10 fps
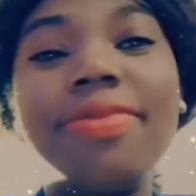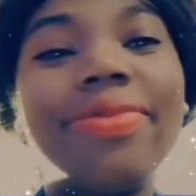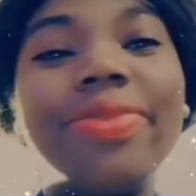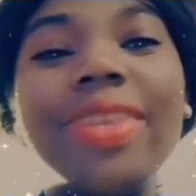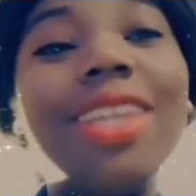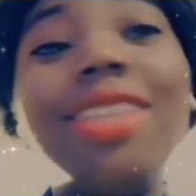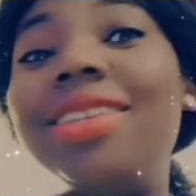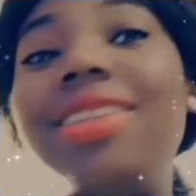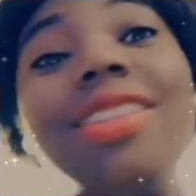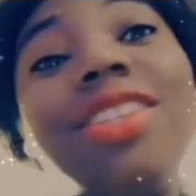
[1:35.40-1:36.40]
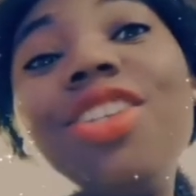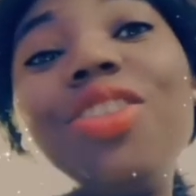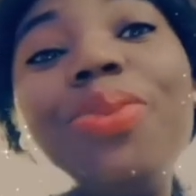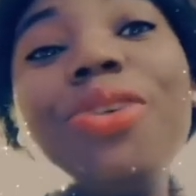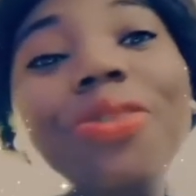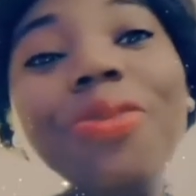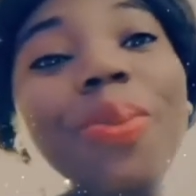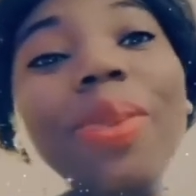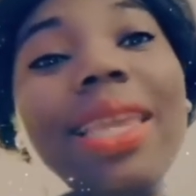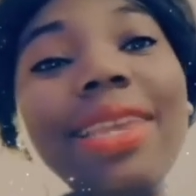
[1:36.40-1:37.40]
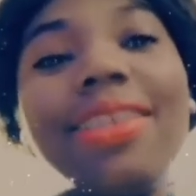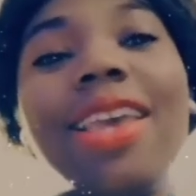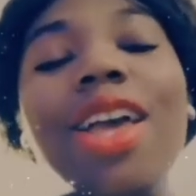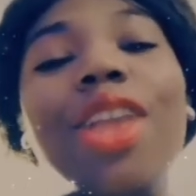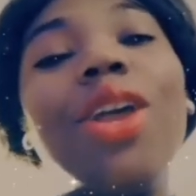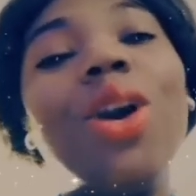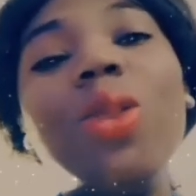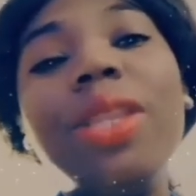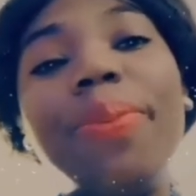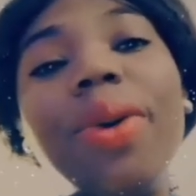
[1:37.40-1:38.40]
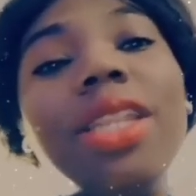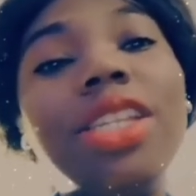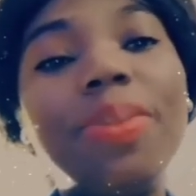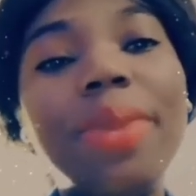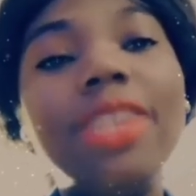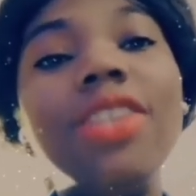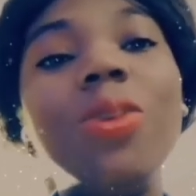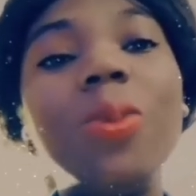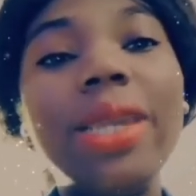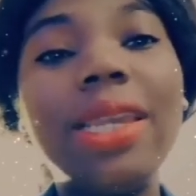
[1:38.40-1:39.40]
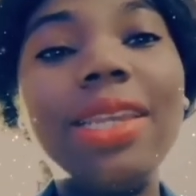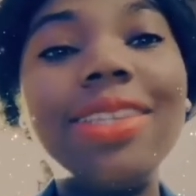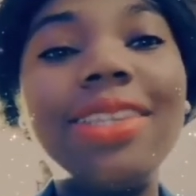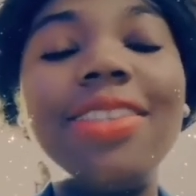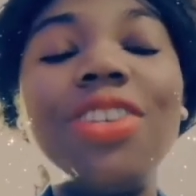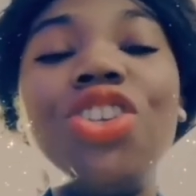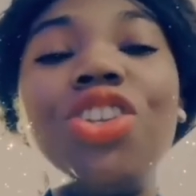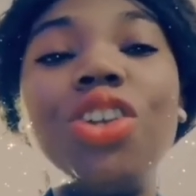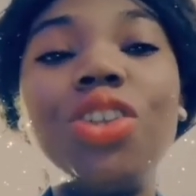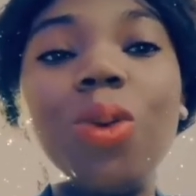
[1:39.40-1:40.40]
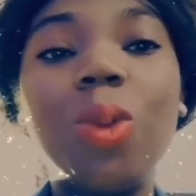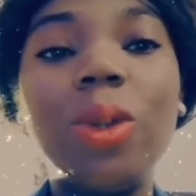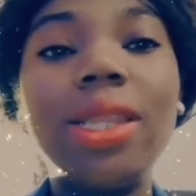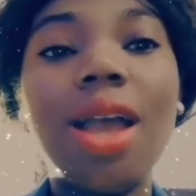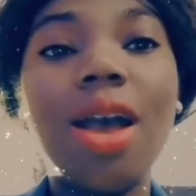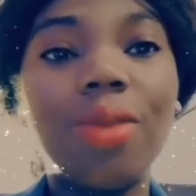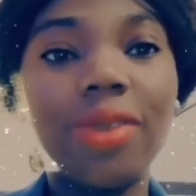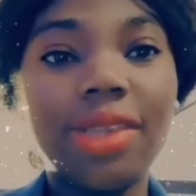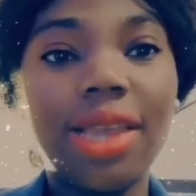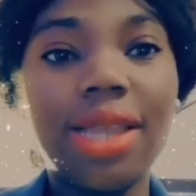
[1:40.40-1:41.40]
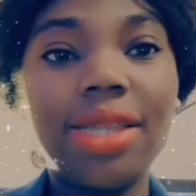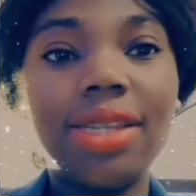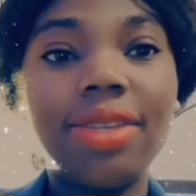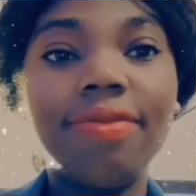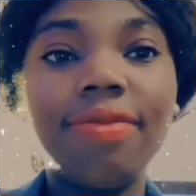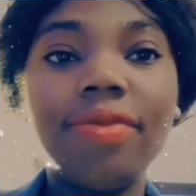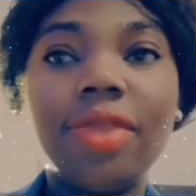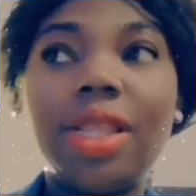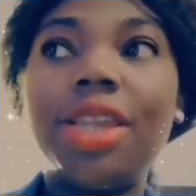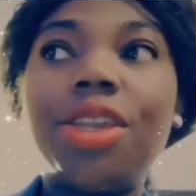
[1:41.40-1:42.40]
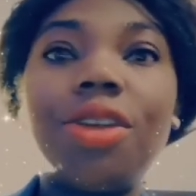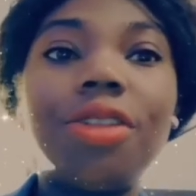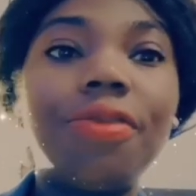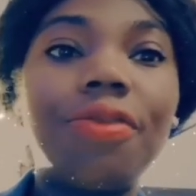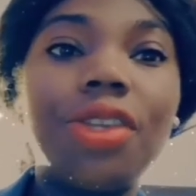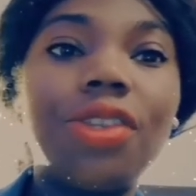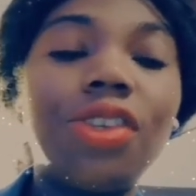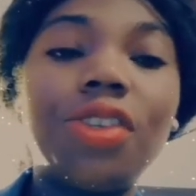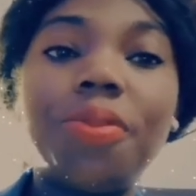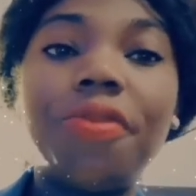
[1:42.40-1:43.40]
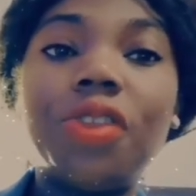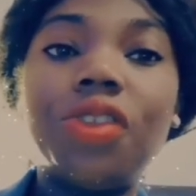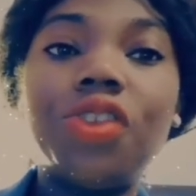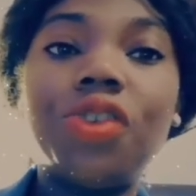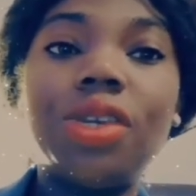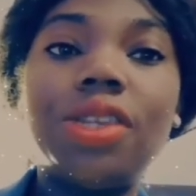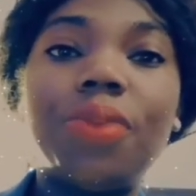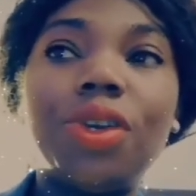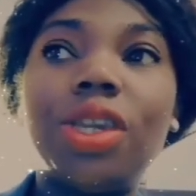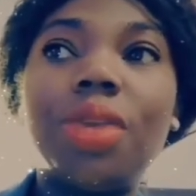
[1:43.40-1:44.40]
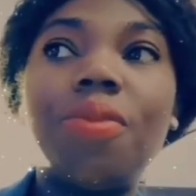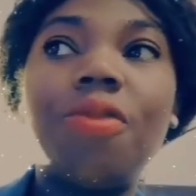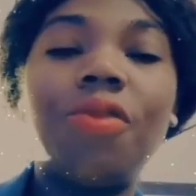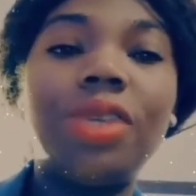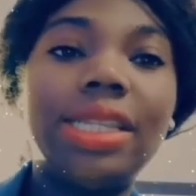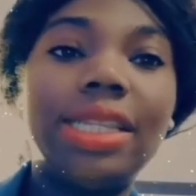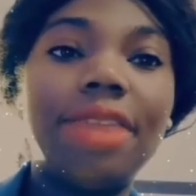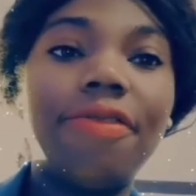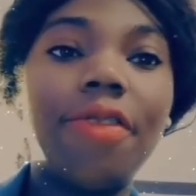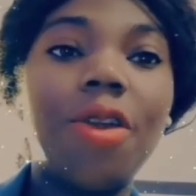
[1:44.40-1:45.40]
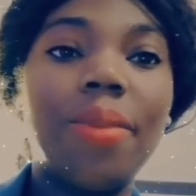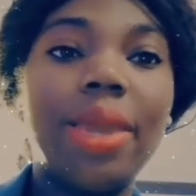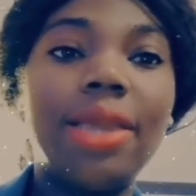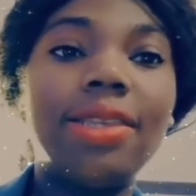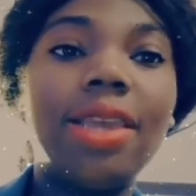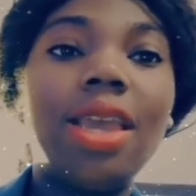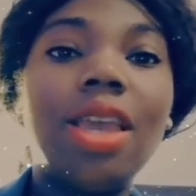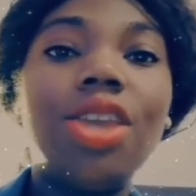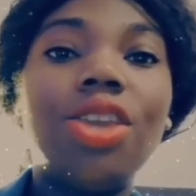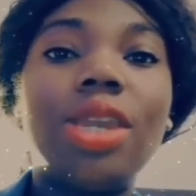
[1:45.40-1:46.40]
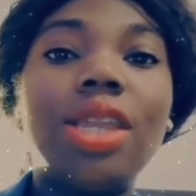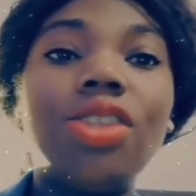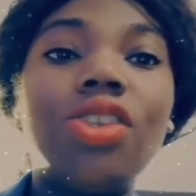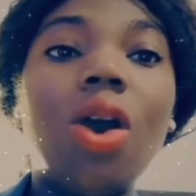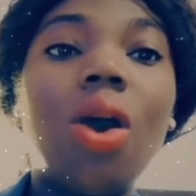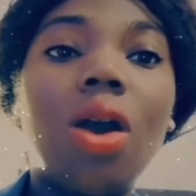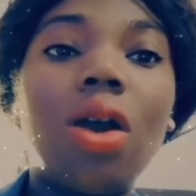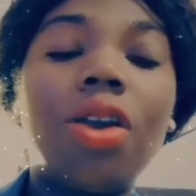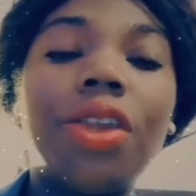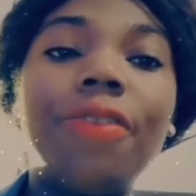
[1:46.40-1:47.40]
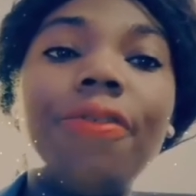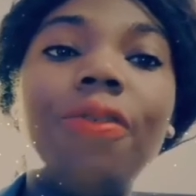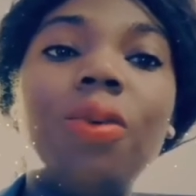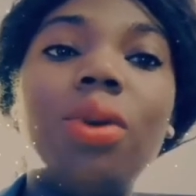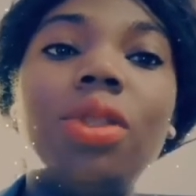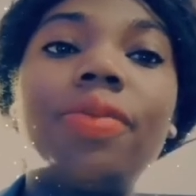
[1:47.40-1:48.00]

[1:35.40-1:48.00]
it's just beautiful place. The only punishment to it is that you're not going outside. Like, you're not free to just move on the street, but you can move within the environment. You can talk on your phone.